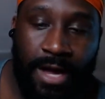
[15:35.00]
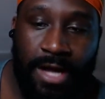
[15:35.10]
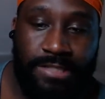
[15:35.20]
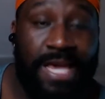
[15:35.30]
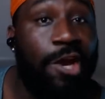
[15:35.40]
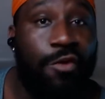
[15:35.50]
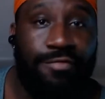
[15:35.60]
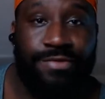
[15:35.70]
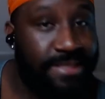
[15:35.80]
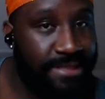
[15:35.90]
take over
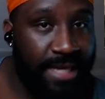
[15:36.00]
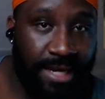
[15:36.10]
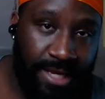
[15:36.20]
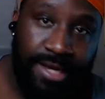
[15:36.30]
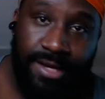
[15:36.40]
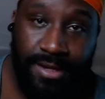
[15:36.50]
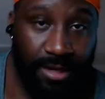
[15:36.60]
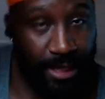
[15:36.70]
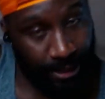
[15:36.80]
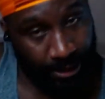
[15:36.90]
the city.
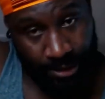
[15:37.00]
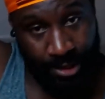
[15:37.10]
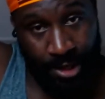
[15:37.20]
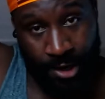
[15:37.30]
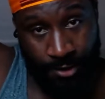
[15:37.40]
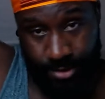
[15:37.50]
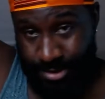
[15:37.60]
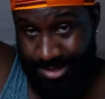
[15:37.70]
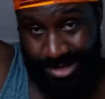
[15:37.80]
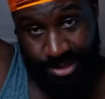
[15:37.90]
You know,
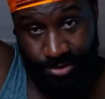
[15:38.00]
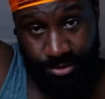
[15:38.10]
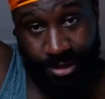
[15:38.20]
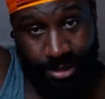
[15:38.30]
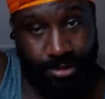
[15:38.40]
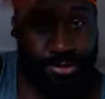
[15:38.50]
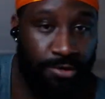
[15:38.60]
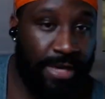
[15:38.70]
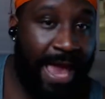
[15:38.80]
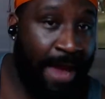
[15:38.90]

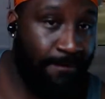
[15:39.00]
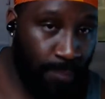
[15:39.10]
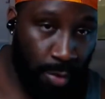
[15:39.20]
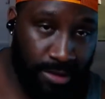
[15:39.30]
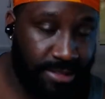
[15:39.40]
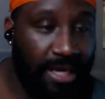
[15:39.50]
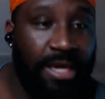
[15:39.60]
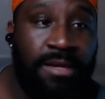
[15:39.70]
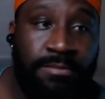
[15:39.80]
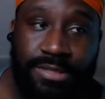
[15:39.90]
you can add more
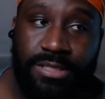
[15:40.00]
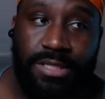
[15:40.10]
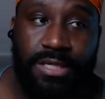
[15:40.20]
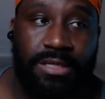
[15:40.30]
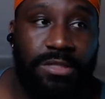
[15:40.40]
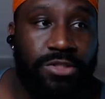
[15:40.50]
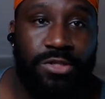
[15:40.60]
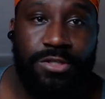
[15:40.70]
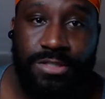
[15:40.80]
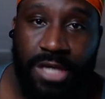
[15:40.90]
teams to
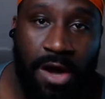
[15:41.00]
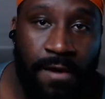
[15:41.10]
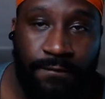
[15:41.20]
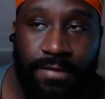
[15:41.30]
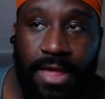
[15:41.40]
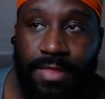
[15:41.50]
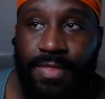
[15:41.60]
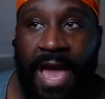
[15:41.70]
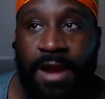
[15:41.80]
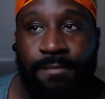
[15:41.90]
yourself.
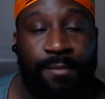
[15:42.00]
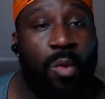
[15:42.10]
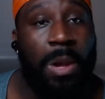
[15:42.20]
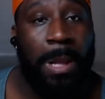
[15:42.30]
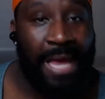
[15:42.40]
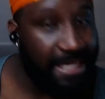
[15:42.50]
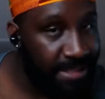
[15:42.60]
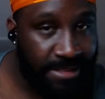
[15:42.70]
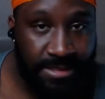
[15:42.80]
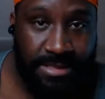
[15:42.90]
They added more
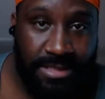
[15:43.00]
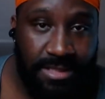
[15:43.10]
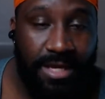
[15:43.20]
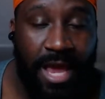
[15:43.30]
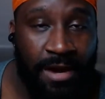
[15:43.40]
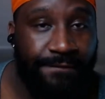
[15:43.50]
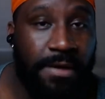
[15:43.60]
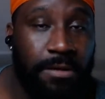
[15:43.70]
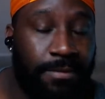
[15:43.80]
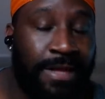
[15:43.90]
legends,
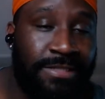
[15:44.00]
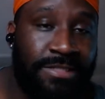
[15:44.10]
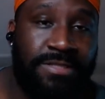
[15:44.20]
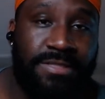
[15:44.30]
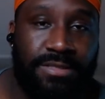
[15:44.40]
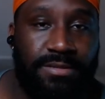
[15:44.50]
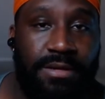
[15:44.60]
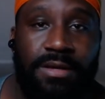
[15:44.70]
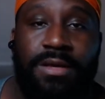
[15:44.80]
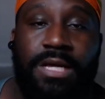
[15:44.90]
NFL legends
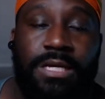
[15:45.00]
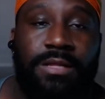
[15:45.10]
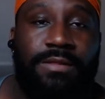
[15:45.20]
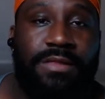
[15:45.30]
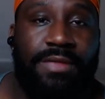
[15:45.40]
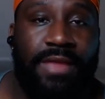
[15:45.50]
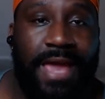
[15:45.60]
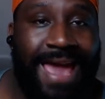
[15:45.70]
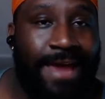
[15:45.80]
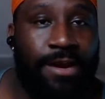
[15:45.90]
that they
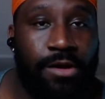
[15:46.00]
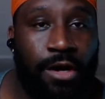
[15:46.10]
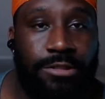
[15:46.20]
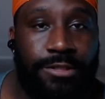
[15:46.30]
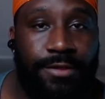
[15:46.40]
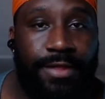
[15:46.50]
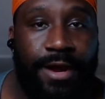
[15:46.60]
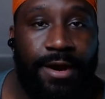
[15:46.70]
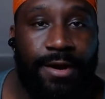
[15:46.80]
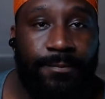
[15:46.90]
added onto
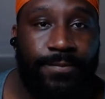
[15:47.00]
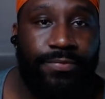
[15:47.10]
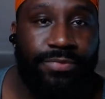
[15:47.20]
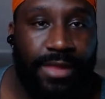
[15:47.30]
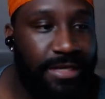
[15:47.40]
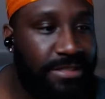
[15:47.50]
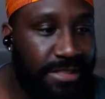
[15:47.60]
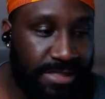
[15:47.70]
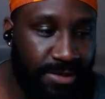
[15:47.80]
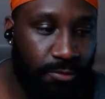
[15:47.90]
there. That's
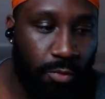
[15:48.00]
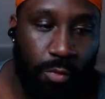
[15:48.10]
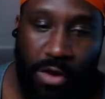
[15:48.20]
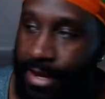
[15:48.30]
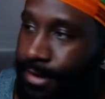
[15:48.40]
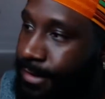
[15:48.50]
just great.